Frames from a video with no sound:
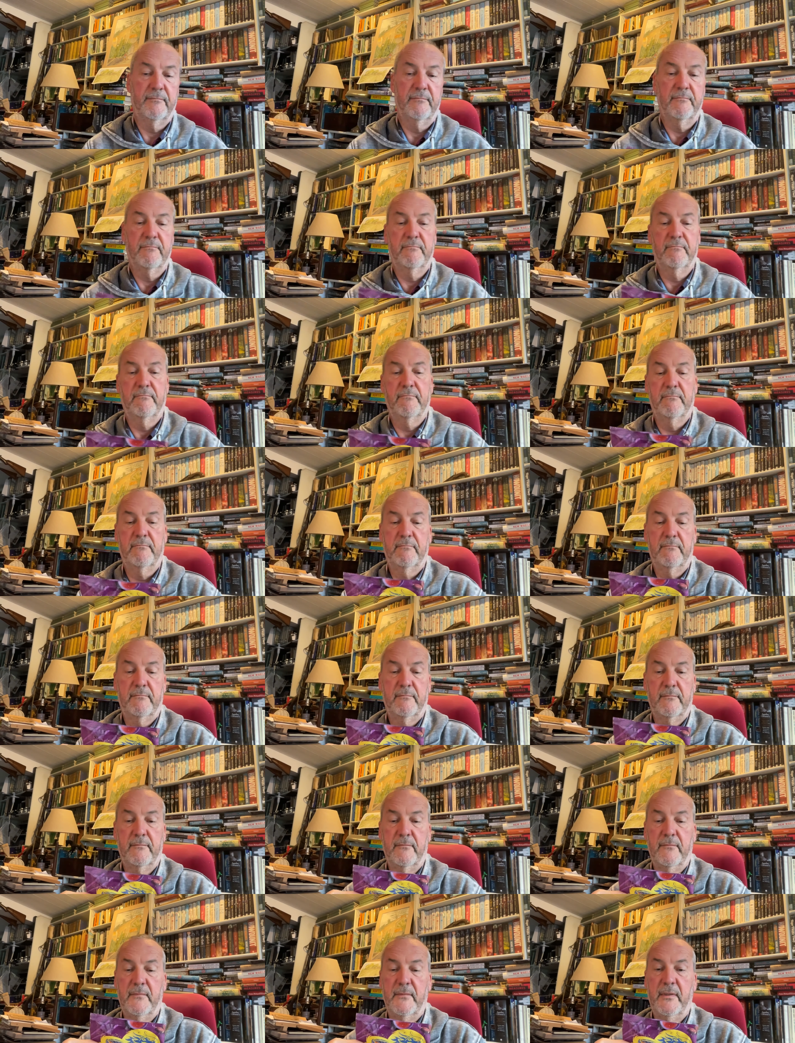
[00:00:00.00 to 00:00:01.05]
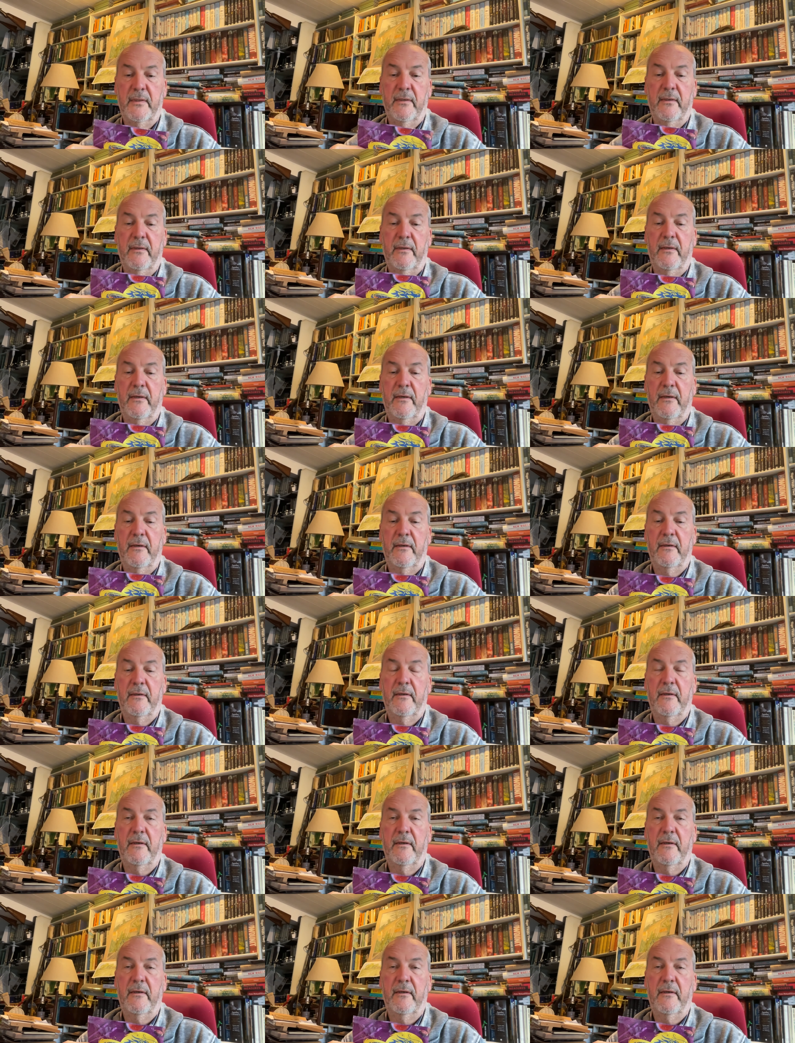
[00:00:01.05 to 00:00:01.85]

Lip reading: (silence)